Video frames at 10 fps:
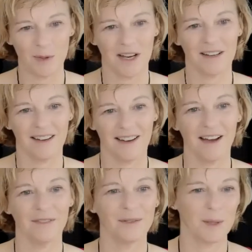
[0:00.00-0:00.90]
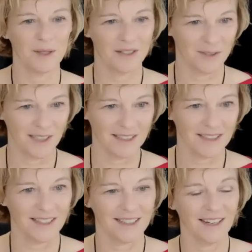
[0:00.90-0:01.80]
kind of laugh about it, really,
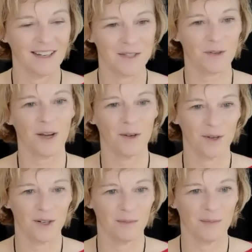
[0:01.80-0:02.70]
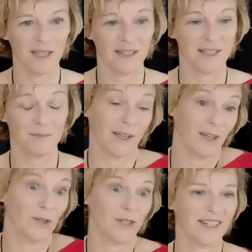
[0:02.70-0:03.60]
that lines of code is being
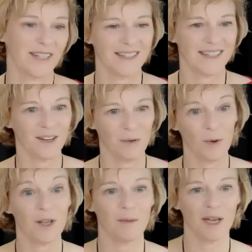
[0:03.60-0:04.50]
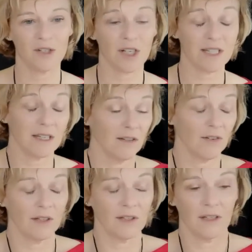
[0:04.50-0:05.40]
used as, one of the metrics, and
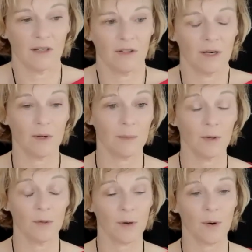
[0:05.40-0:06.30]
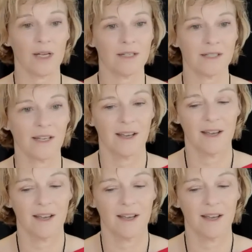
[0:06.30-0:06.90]
even, the number of pull requests.